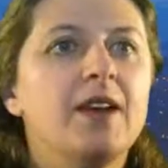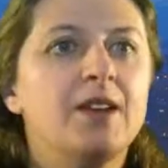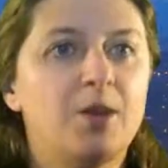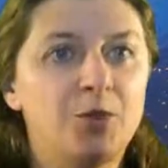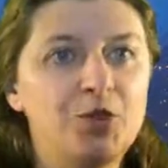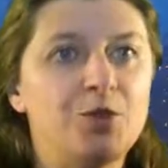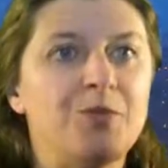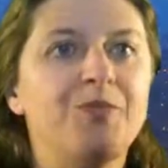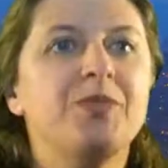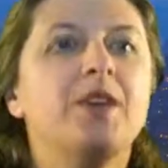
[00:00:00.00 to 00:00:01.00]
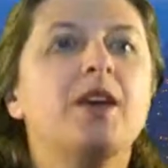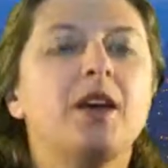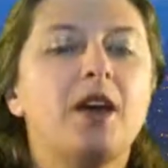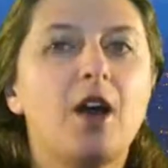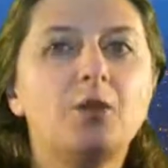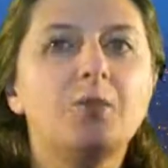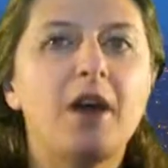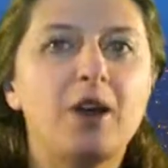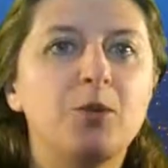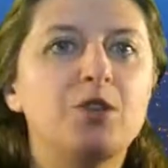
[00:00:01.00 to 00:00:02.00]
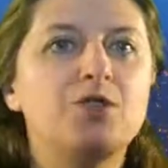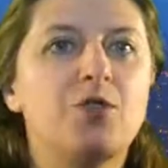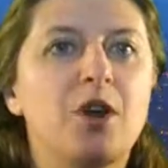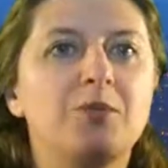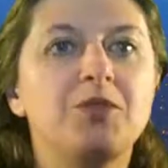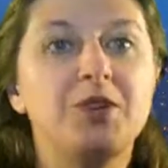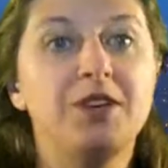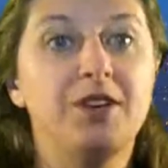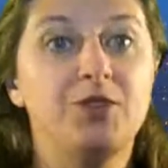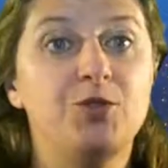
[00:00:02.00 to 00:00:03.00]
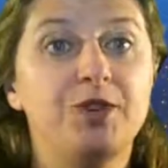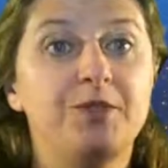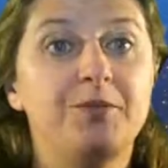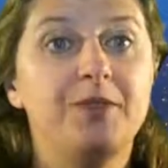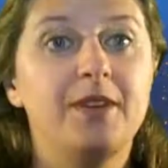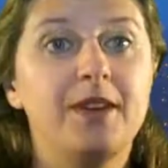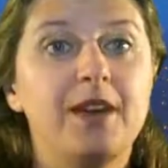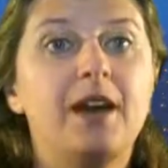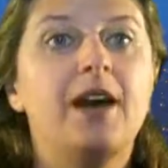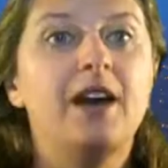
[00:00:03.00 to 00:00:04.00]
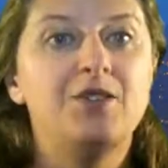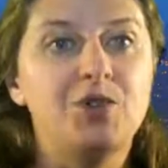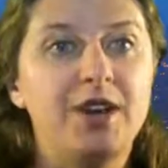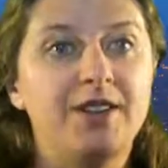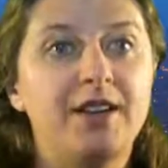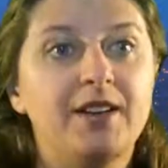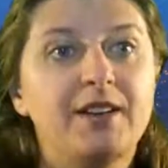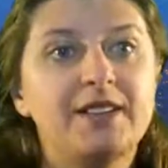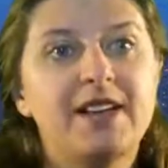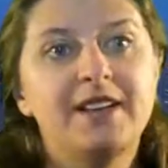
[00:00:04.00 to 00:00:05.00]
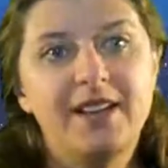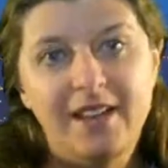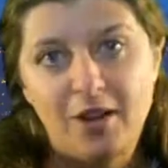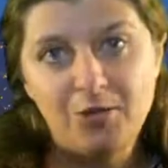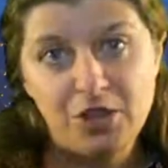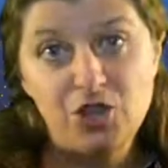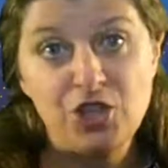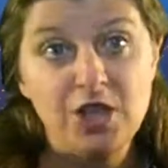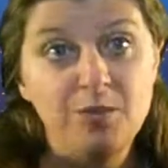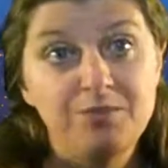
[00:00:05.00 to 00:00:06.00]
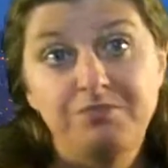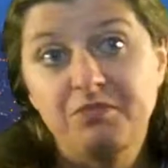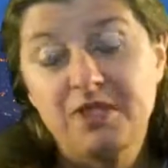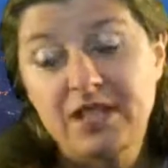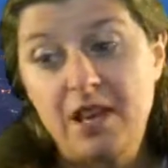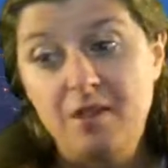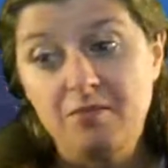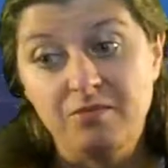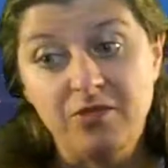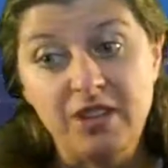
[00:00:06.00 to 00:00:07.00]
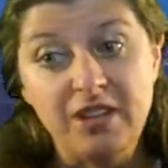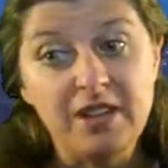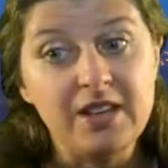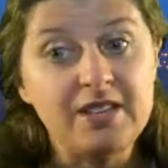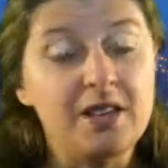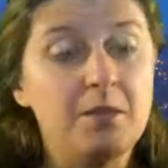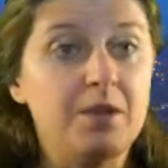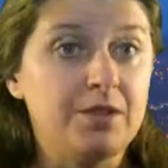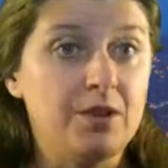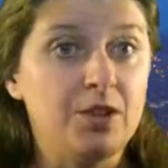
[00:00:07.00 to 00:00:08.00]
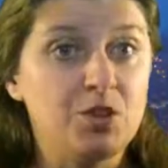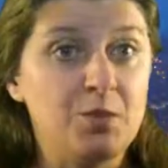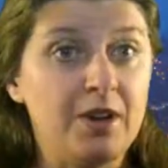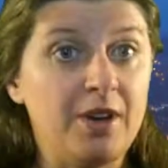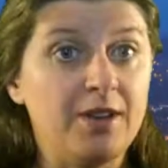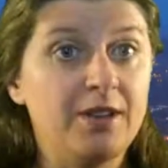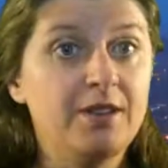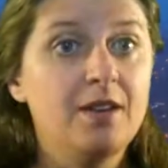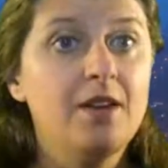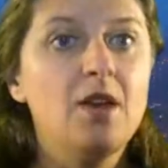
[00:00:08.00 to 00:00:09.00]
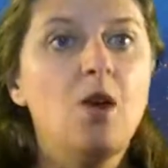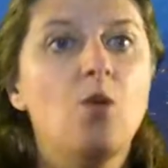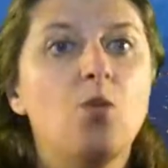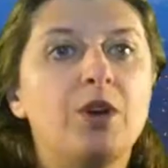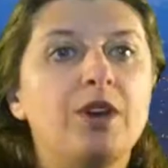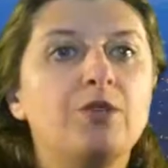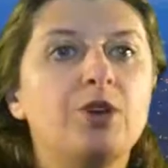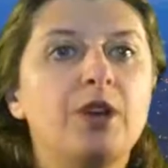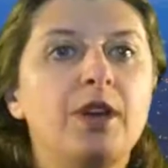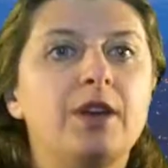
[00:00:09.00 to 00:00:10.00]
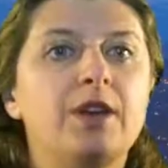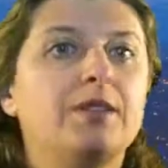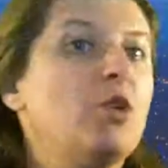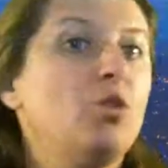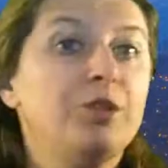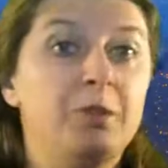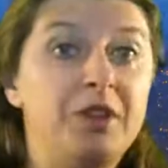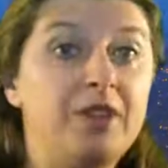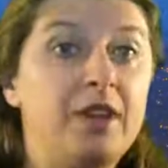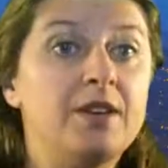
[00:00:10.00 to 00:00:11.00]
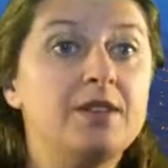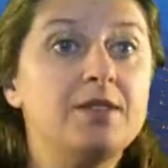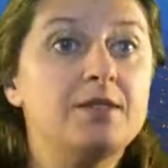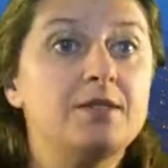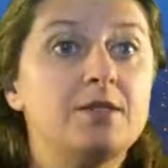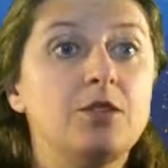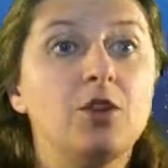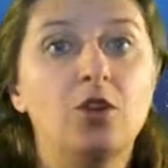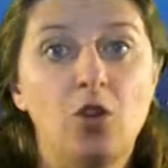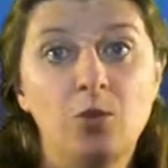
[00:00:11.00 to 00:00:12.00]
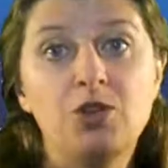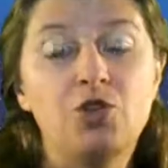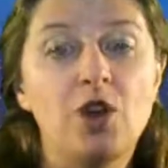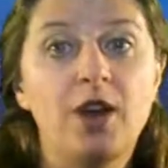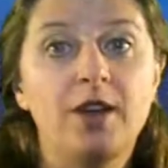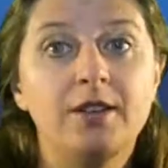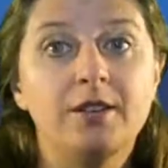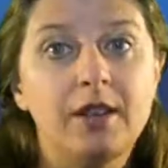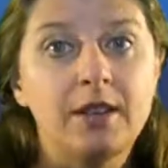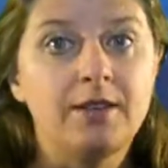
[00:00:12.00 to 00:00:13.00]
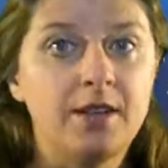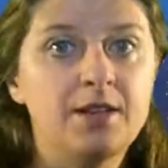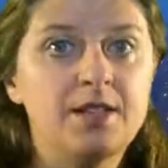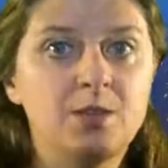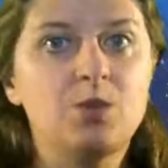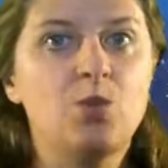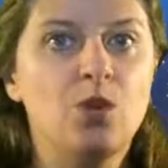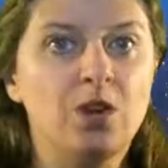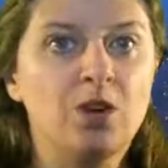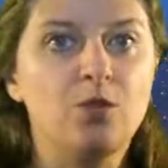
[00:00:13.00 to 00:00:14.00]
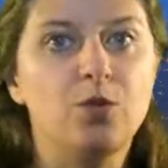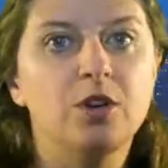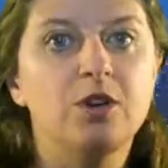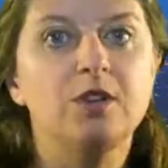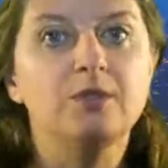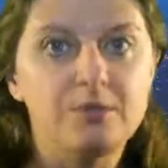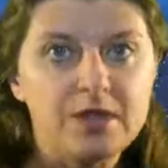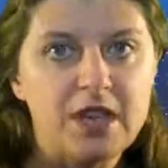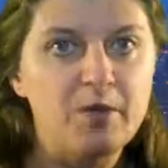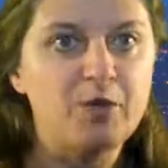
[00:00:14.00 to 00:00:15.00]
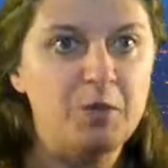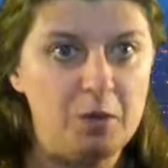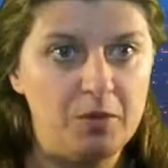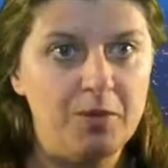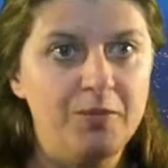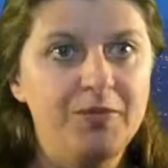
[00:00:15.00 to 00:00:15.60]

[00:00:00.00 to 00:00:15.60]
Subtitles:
Number two, count backwards from 300. I've tried that. It's kind of like counting sheep, same thinking, same methodology behind it. Whatever the old myth is, you can always try it. It does seem to work for some of the people.